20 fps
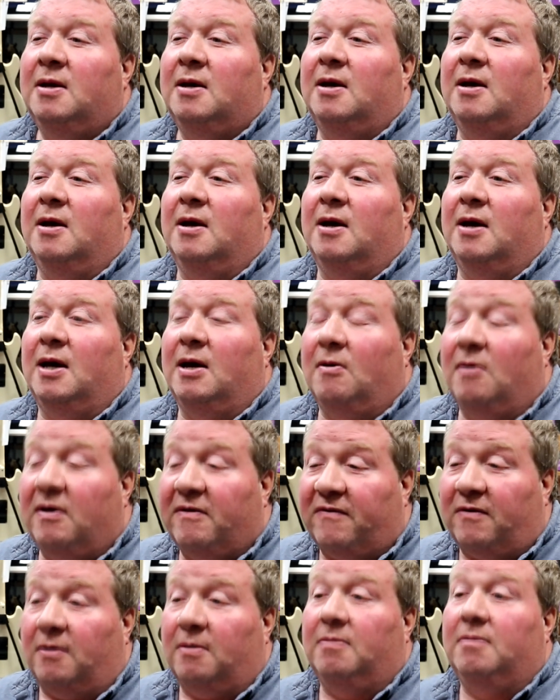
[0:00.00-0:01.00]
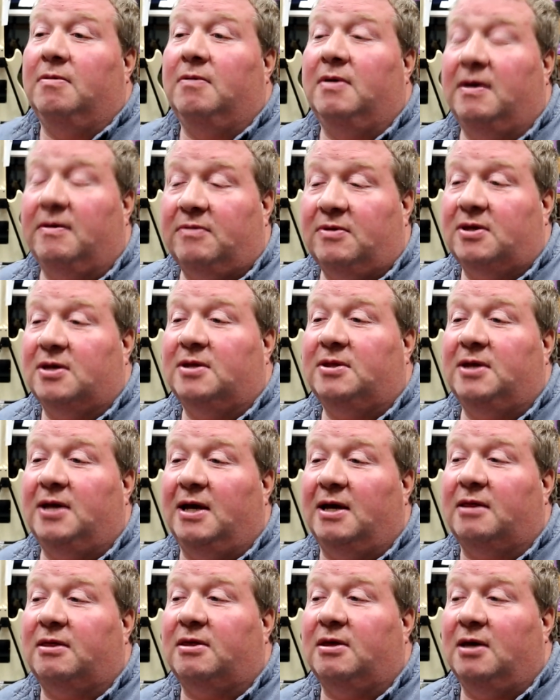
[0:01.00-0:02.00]
However, having said
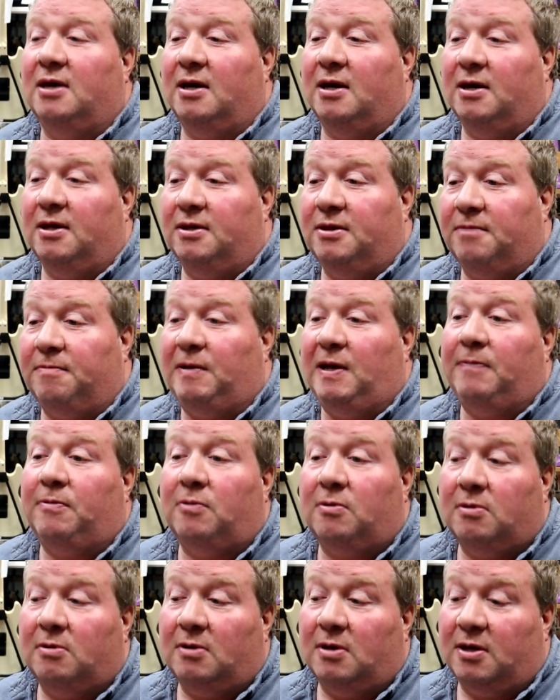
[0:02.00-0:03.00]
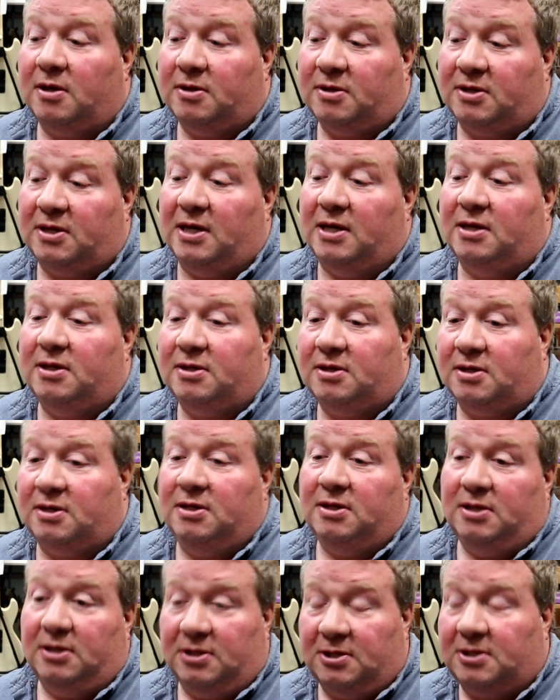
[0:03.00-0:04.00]
that, the paper says, and
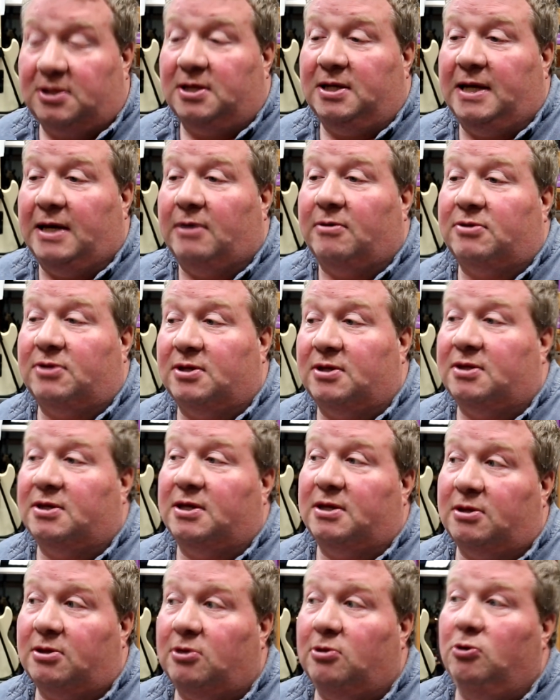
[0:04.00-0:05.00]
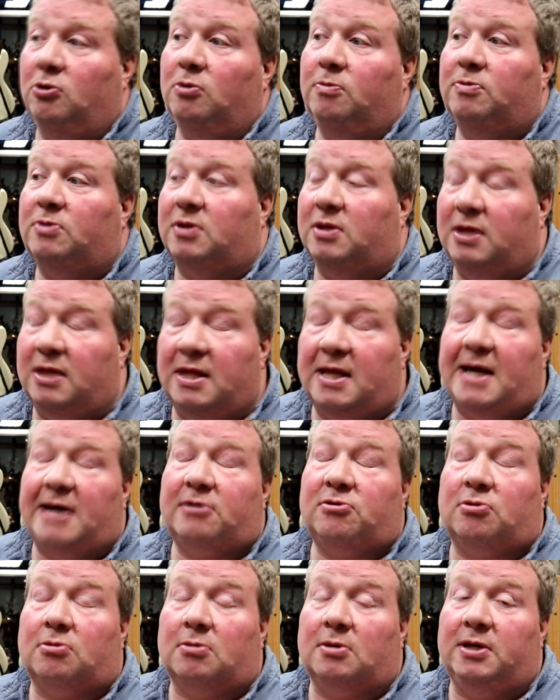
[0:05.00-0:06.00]
he did this analysis, that tubes
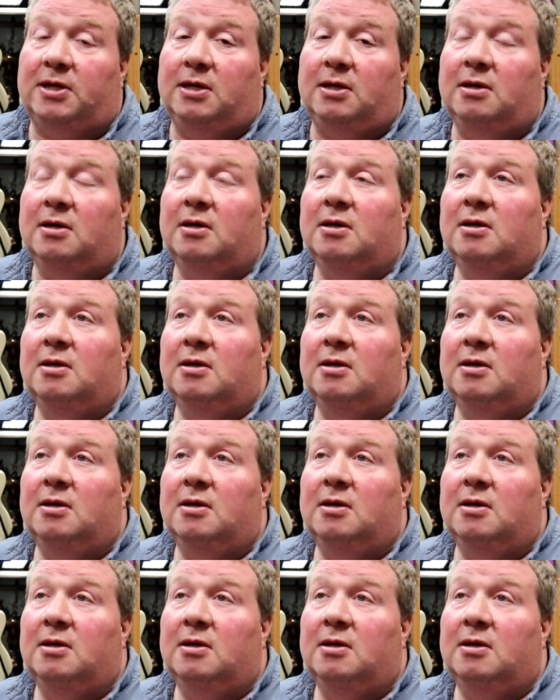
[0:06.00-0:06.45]
naturally